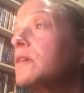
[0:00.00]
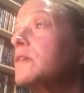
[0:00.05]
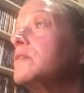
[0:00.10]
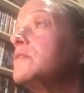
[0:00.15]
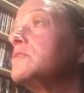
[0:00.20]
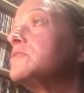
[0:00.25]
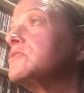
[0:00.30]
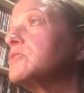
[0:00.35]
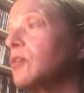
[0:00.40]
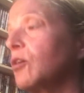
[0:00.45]

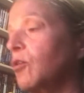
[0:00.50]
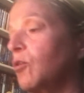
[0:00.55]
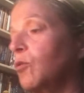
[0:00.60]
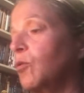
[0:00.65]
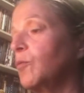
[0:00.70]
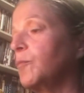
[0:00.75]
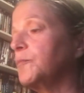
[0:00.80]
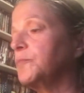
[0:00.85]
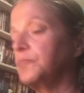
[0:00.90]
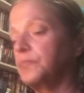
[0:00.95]

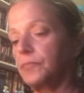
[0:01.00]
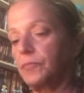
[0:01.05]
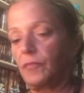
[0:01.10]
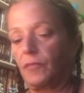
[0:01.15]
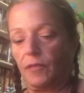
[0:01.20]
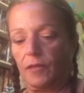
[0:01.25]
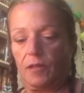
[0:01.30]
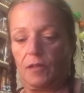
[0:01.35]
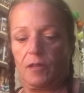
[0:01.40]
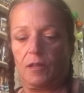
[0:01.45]
So,
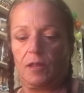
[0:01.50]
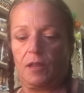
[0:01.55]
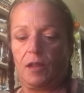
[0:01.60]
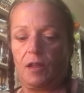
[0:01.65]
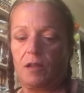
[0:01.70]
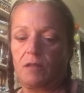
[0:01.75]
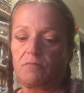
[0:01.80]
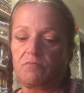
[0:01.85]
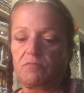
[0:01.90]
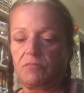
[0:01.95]

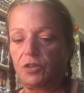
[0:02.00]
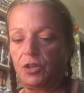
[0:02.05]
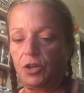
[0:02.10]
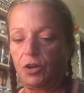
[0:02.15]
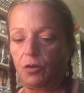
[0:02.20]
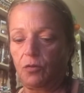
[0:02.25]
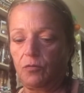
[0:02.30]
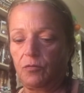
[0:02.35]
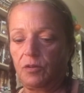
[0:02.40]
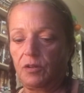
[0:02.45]
you
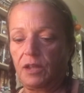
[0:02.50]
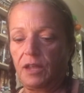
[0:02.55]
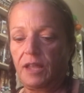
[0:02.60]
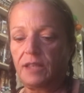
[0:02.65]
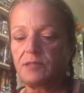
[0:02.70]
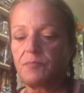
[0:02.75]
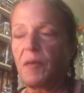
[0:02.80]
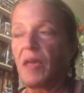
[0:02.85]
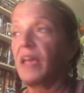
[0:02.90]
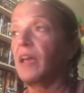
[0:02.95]
know,
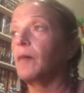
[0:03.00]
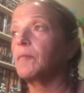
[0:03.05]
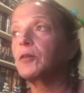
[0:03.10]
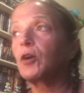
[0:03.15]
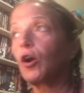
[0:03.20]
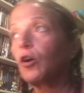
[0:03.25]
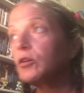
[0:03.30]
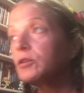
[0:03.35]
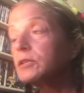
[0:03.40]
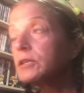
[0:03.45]
it's makeup,
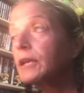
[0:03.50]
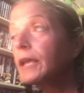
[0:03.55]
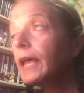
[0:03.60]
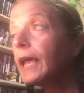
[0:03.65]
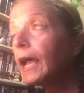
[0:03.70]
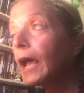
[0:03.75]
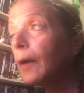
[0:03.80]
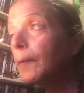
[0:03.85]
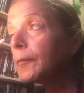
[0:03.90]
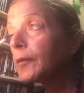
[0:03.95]
girls. It
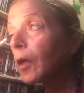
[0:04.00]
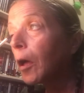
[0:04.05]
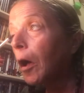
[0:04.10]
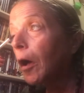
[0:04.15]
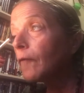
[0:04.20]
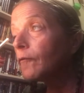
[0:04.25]
comes off.